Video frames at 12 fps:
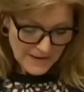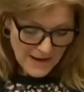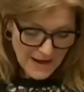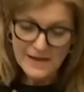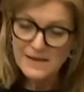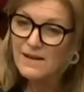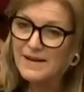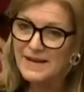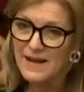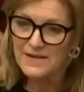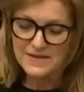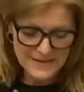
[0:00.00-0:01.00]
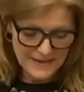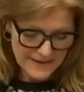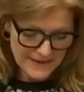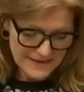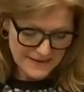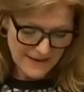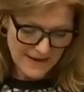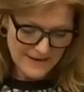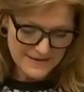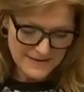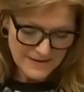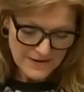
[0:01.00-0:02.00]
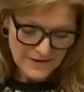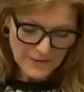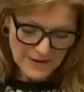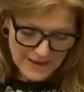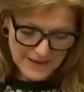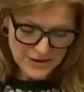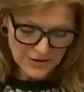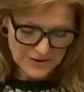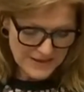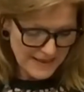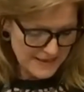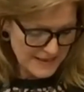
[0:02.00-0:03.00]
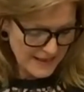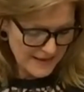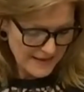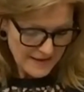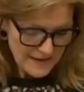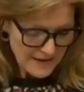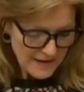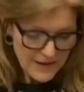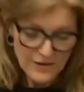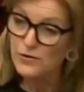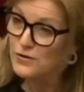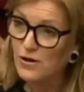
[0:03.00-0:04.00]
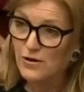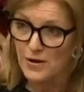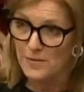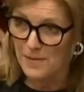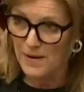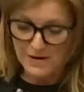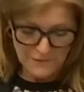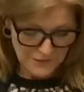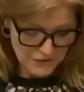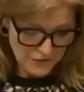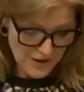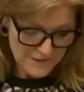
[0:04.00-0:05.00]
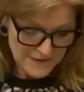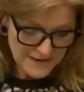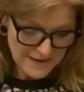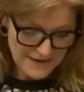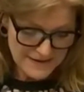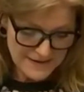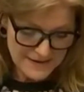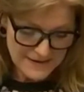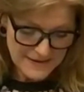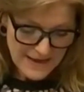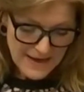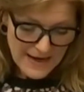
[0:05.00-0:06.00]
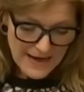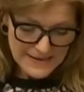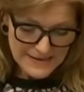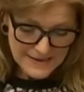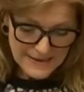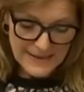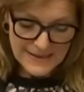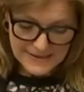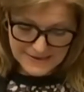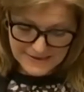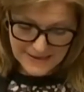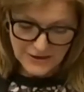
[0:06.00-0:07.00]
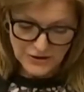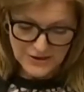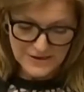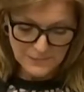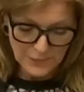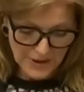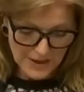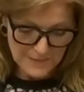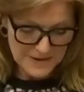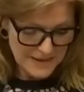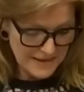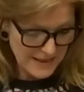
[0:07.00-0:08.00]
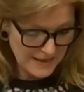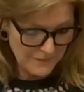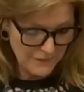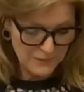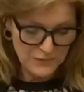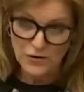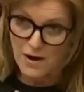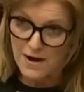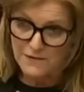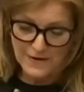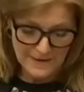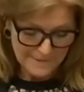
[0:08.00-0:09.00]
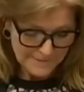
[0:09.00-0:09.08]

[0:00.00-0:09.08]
Unlike others in his class, when he turned 18, he could not apply for a driver's licence as his seizures prohibited him from driving.